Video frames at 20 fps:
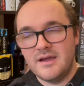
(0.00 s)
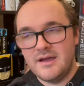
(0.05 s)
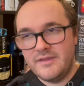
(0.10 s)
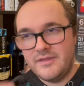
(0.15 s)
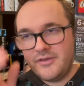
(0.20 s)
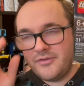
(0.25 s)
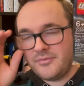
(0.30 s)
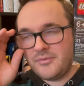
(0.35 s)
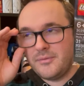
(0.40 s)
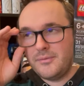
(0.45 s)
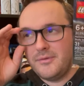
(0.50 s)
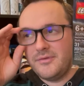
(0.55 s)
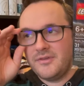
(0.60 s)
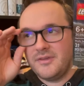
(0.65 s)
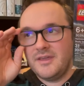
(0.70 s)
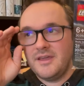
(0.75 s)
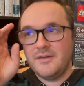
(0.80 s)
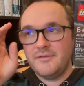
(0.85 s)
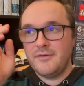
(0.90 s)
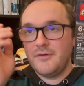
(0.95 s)
this one was a
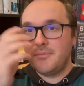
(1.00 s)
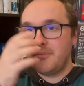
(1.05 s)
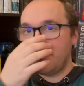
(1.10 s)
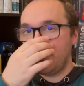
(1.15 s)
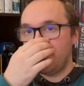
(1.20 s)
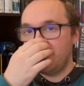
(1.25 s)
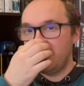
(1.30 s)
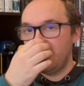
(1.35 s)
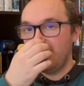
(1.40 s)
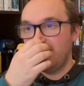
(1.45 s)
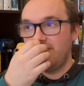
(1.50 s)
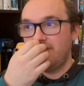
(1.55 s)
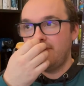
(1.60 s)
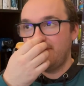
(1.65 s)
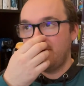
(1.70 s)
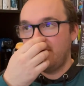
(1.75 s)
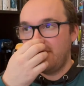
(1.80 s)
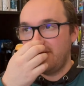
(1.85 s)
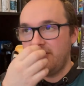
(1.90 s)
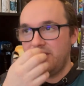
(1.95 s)
gift with purchase
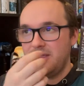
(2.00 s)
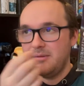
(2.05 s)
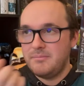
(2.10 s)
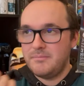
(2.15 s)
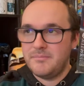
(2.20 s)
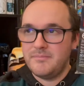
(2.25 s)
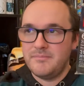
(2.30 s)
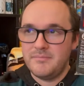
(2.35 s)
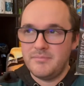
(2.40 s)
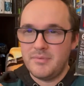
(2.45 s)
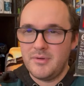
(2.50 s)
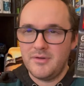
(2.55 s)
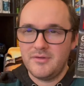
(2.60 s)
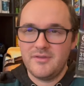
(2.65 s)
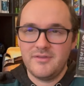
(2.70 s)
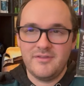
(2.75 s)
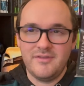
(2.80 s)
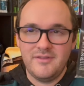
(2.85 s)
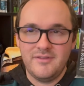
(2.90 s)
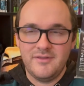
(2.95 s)
for, I think,
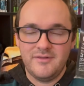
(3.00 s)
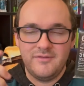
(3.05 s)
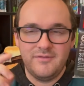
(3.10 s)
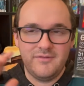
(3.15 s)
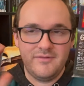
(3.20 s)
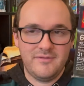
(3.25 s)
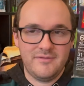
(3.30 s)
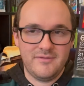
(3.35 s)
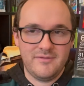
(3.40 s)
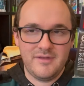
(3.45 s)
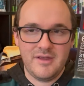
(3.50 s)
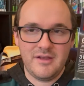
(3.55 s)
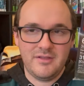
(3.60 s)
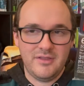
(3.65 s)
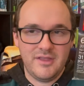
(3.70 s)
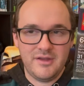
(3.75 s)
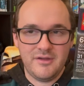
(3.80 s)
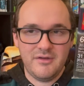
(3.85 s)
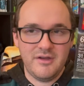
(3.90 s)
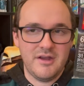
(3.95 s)
purchases of
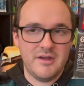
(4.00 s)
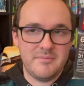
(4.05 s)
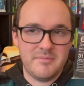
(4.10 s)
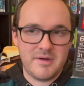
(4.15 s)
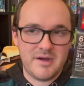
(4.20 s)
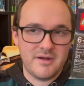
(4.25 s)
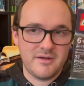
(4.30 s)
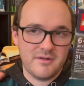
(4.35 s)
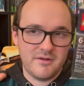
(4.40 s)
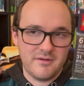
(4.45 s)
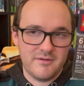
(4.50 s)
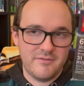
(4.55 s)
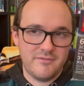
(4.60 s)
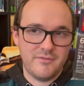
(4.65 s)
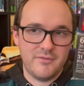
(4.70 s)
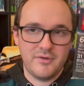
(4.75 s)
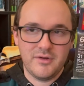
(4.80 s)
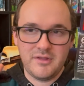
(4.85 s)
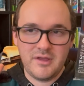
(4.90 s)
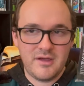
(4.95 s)
Lego Harry Potter of
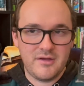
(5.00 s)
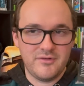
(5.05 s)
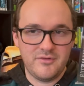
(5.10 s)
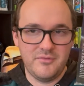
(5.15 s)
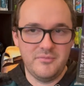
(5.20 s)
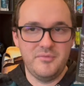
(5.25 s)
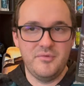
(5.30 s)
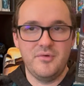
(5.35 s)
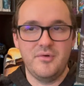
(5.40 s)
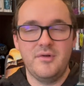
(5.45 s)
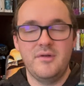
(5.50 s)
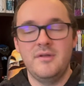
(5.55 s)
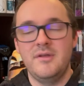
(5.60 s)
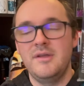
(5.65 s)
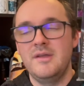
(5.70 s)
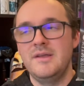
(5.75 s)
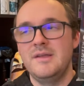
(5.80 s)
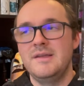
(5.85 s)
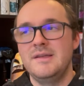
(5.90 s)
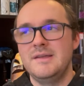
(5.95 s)
$40 or more.
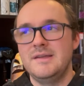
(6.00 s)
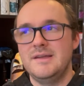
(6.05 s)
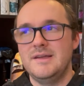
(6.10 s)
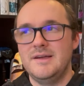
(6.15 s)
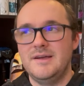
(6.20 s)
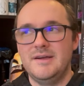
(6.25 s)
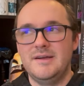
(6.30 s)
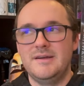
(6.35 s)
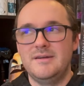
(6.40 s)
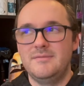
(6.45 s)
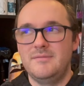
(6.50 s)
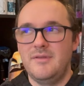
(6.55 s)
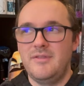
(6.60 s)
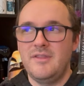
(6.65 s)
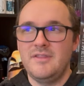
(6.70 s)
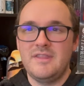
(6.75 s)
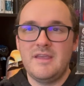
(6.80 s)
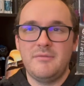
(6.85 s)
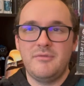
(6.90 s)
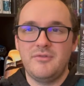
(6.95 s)
I
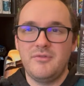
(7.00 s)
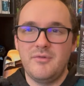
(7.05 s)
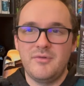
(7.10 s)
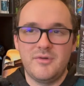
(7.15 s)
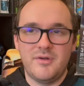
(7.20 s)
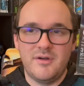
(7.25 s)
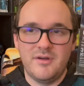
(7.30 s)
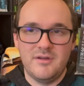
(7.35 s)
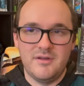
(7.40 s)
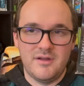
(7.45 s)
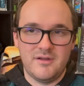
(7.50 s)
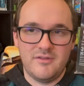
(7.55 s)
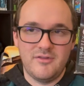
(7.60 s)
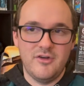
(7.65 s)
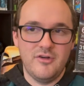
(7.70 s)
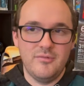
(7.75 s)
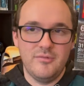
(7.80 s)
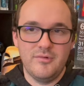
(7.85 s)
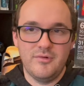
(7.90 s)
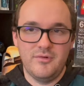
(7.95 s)
think that was going on in
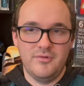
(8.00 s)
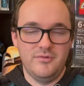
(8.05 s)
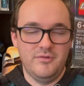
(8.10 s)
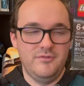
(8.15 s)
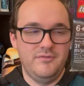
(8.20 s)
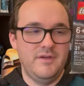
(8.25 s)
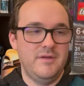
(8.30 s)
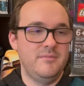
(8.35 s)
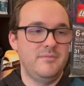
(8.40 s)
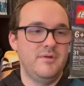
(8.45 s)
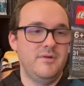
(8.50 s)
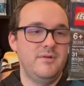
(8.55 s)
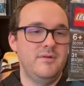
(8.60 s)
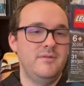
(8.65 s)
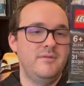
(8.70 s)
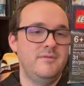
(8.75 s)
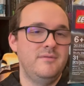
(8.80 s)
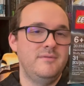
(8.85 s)
October or November.